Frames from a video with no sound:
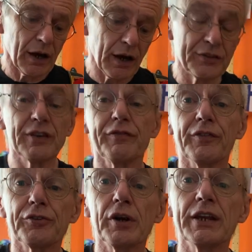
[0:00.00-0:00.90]
uh, a
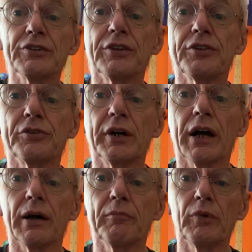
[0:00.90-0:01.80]
different three to the three
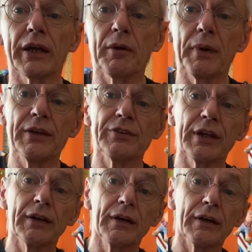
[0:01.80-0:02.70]
I'm
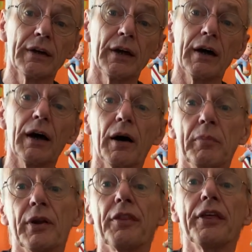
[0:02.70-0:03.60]
recommending. Uh,
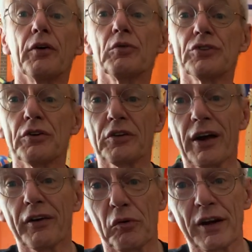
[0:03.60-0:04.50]
but I think also
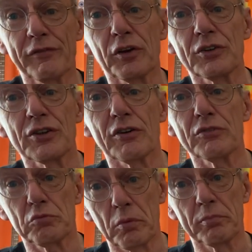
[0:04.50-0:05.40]
uh, quite a few
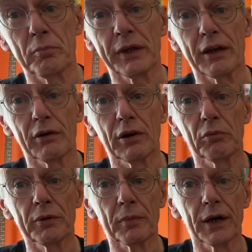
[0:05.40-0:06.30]
guitarists would probably go along
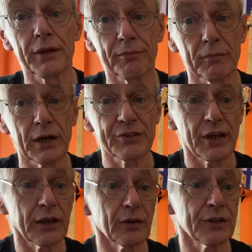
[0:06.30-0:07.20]
with my my
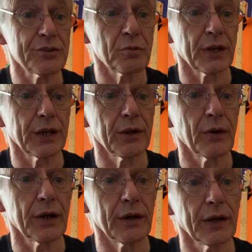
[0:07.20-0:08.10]
take on this one
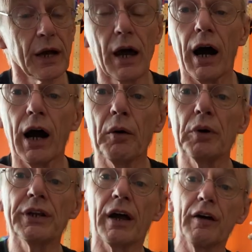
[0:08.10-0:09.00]
anyway. I
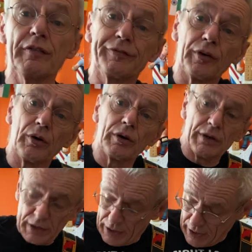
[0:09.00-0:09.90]
would go
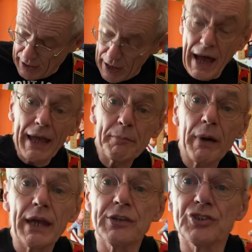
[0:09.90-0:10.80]
for A
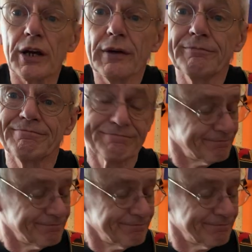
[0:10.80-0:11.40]
major,